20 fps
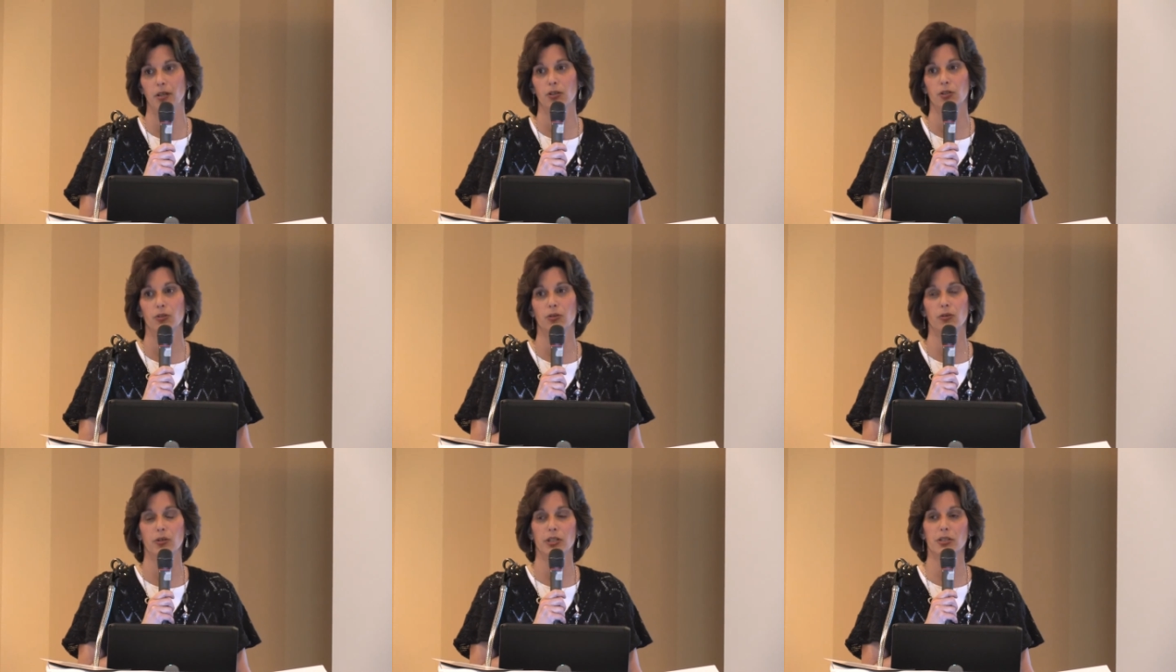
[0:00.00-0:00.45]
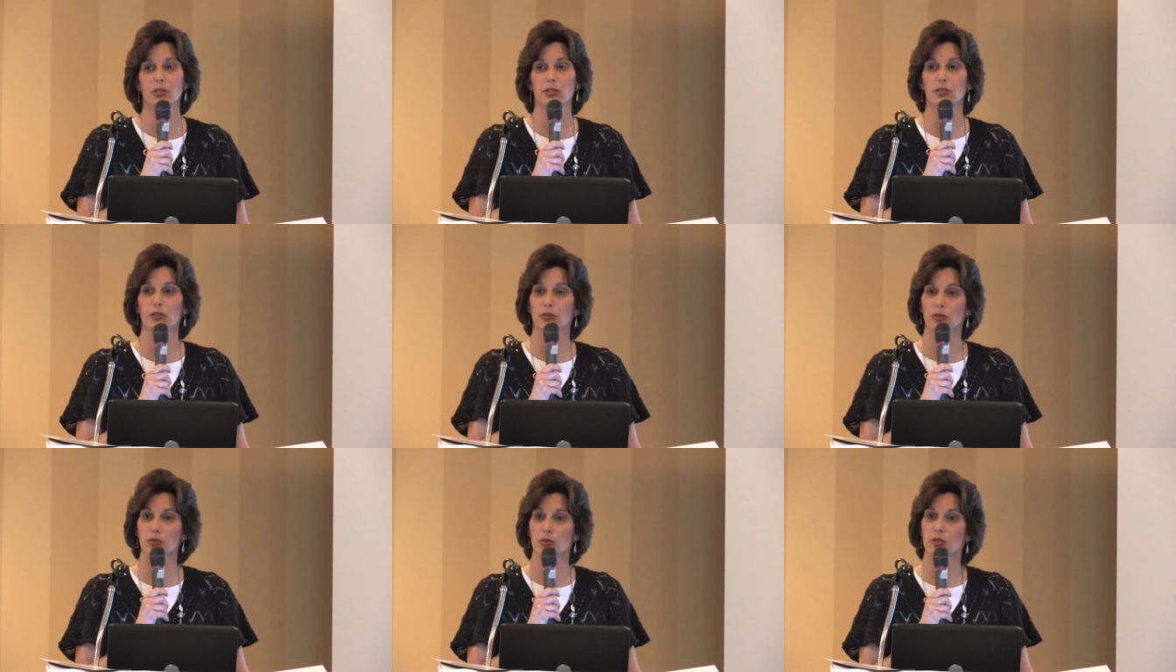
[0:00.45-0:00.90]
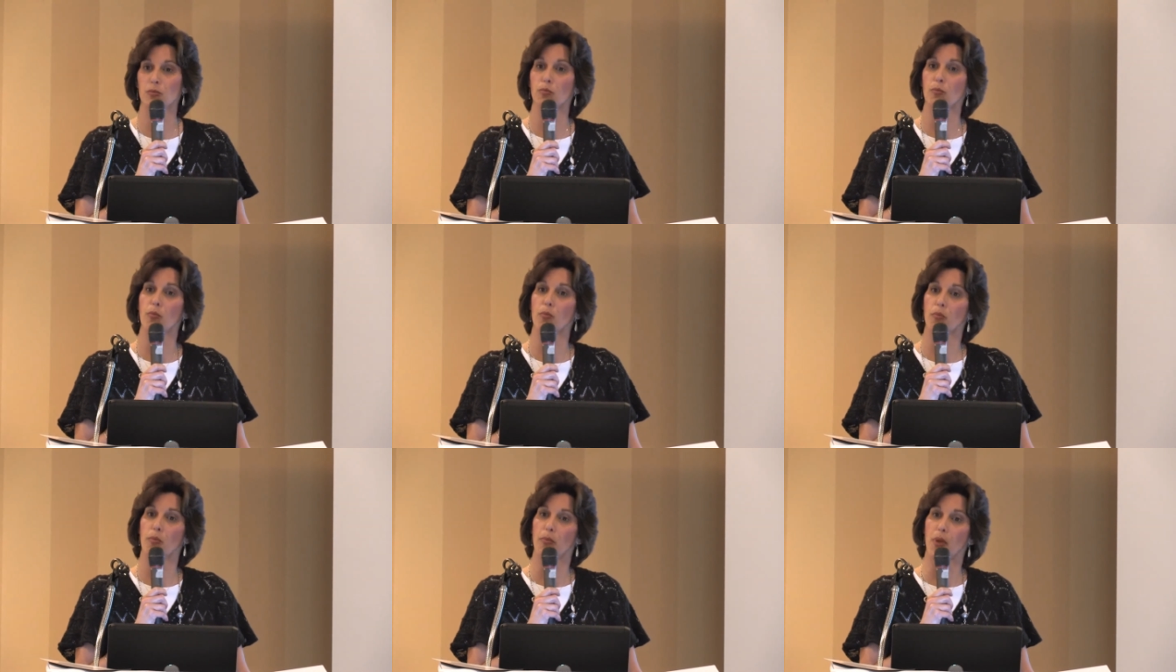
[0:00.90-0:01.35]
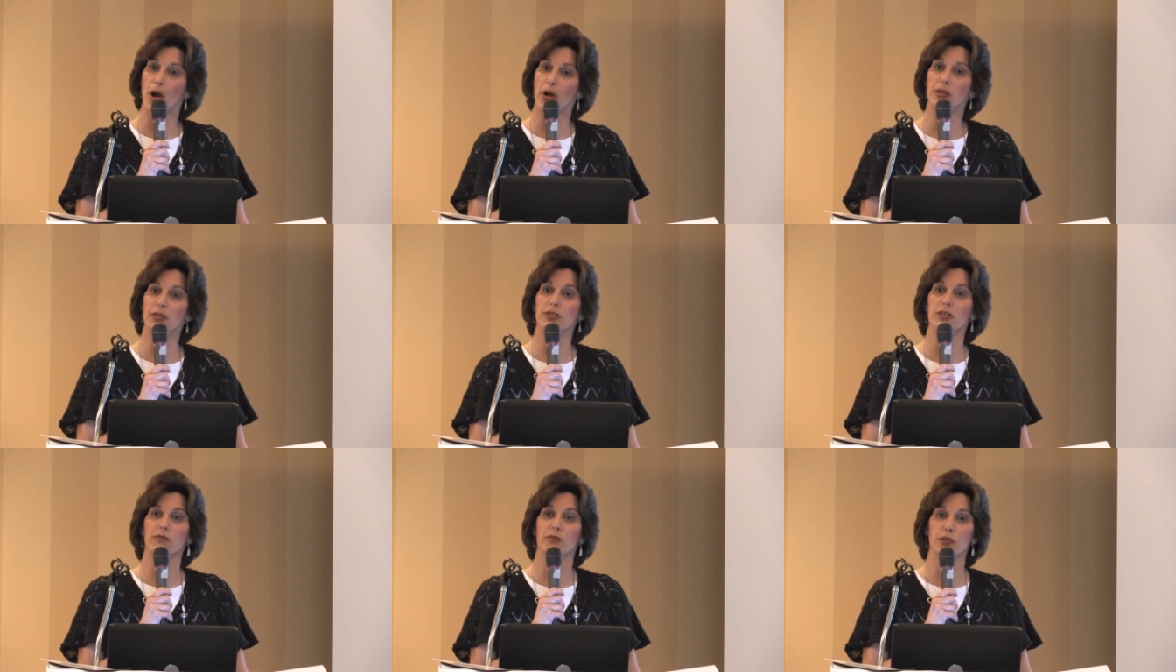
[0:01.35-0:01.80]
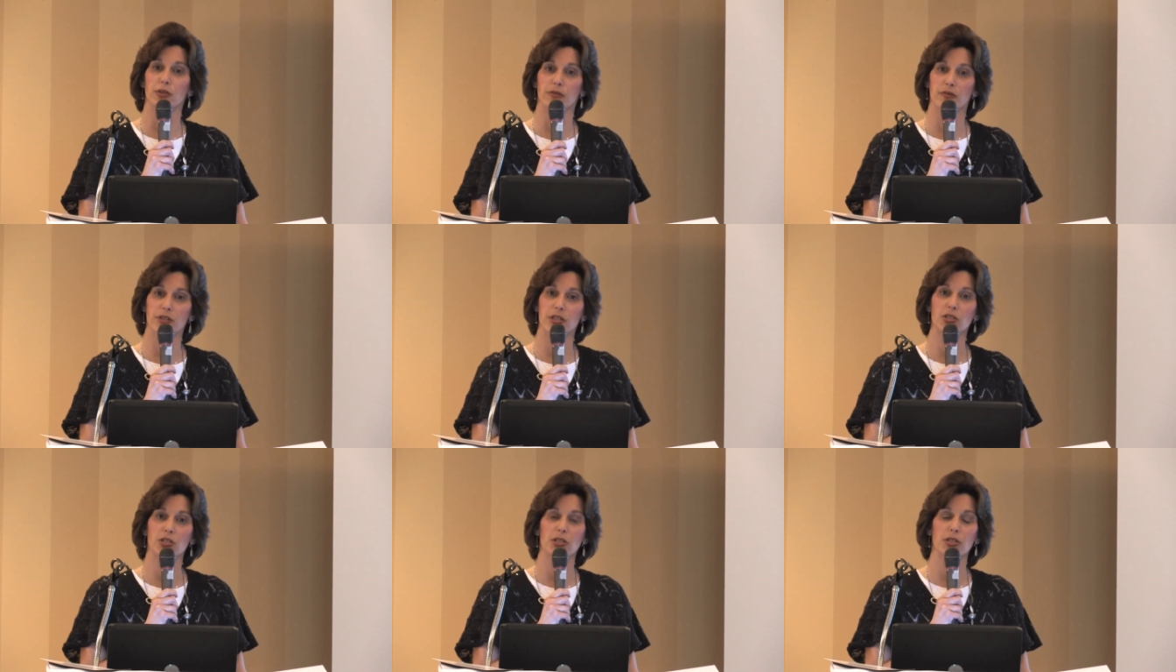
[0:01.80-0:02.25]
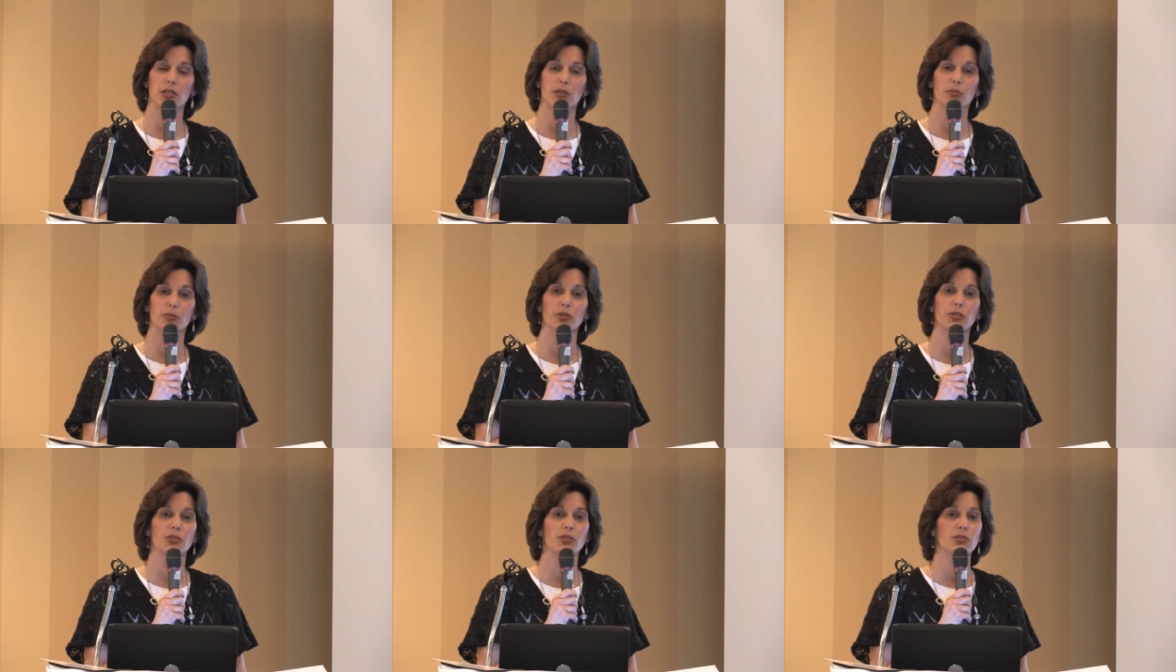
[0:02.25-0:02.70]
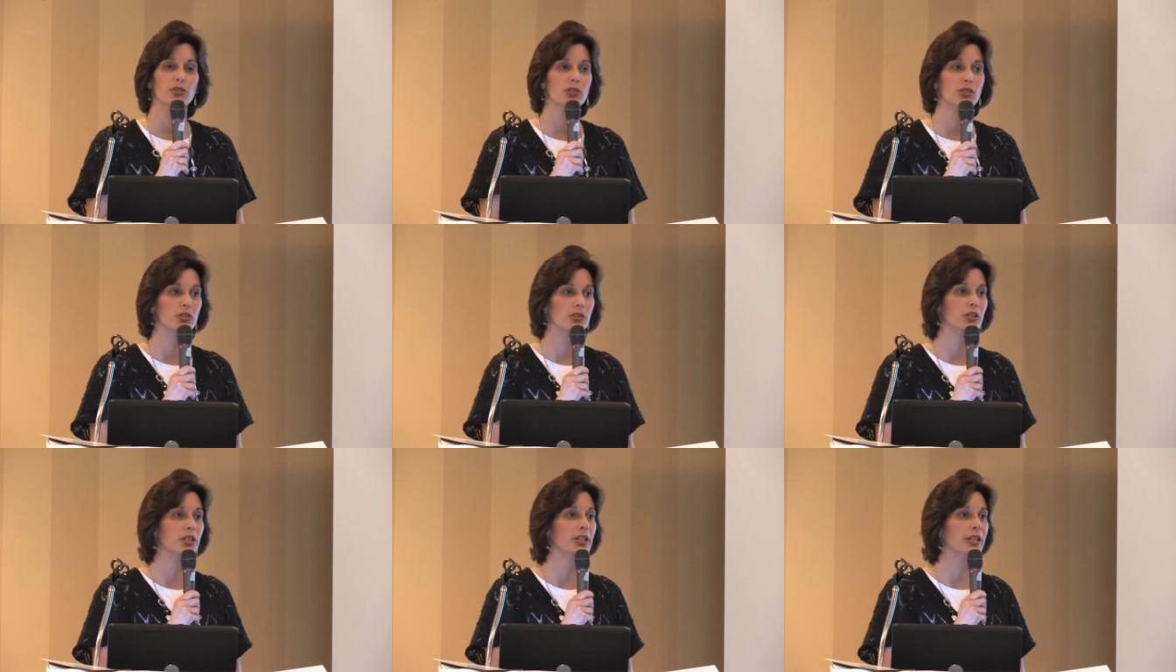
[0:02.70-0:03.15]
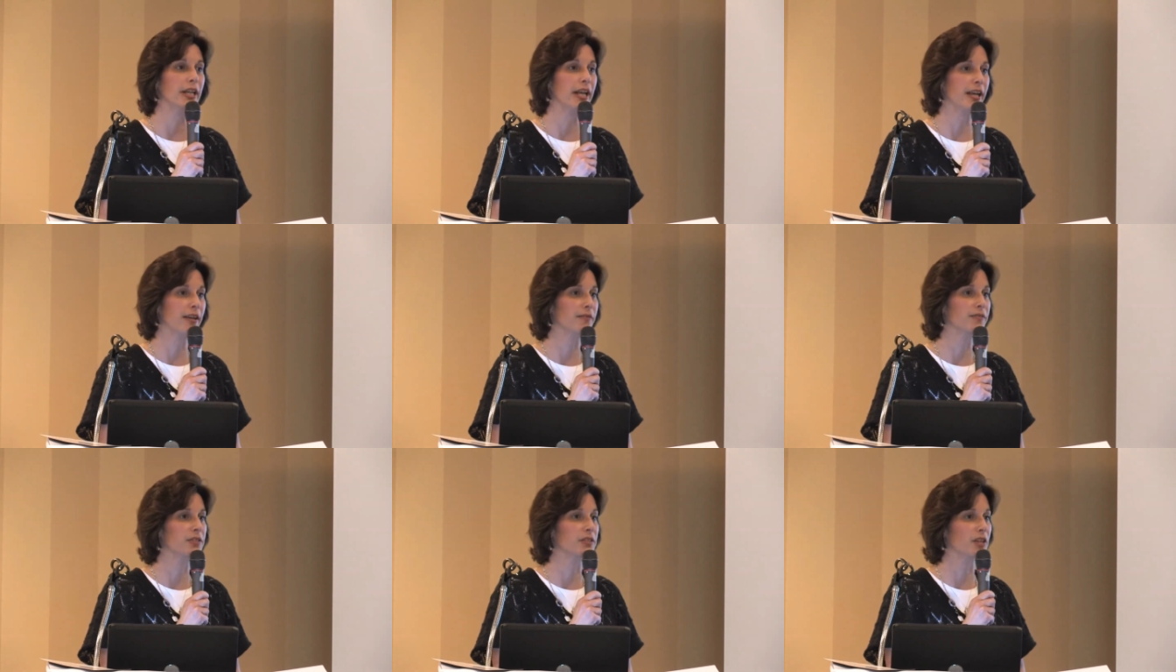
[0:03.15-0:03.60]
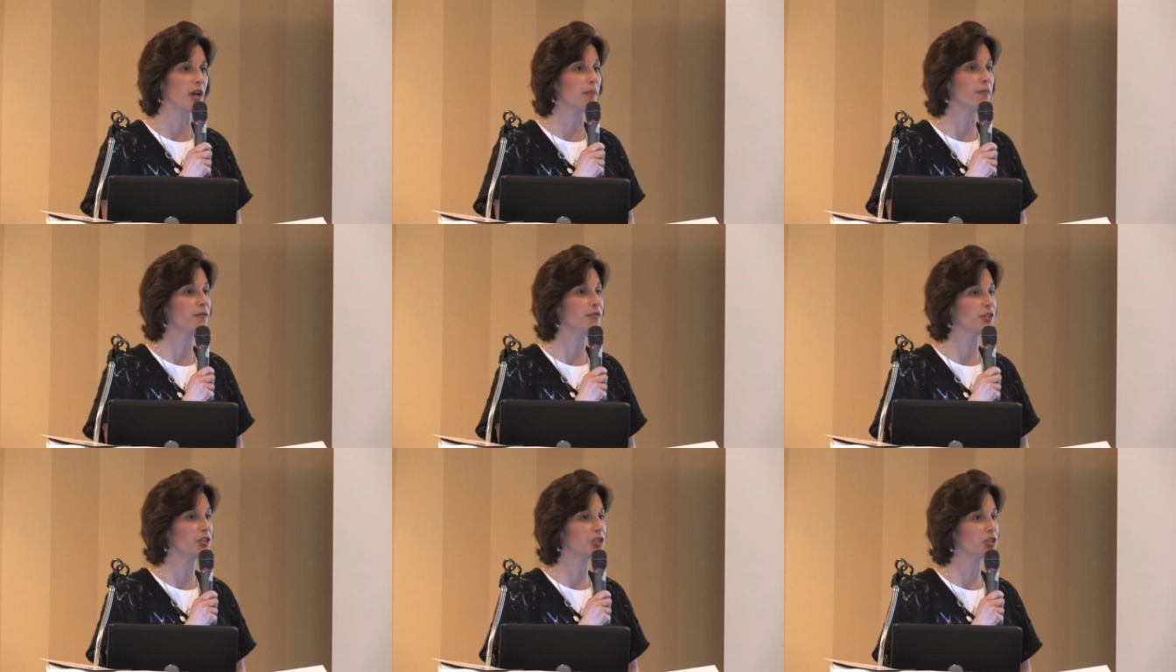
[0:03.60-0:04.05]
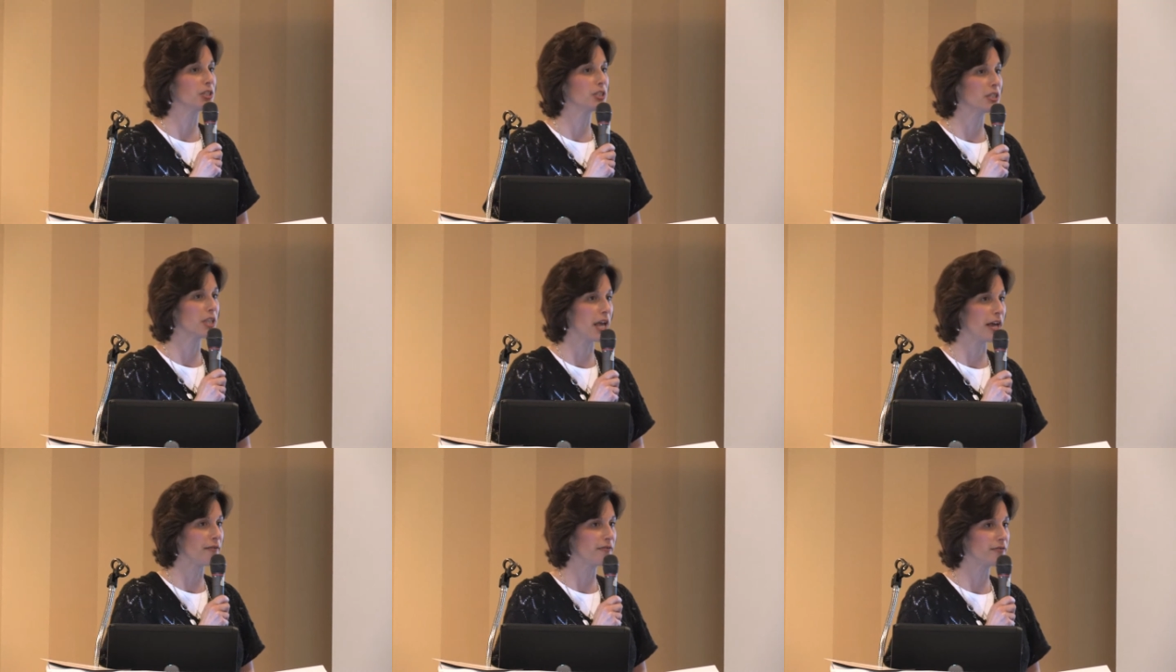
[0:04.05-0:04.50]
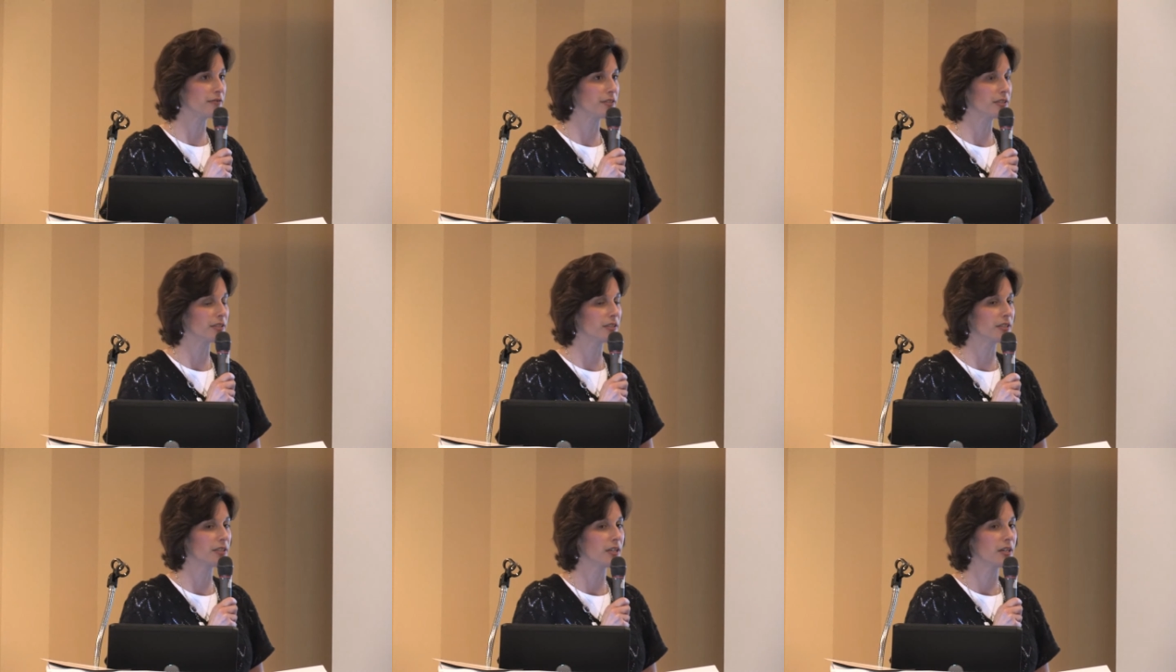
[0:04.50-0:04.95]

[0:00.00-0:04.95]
You're going to lose parts of your vision, but you're still going to have some vision left.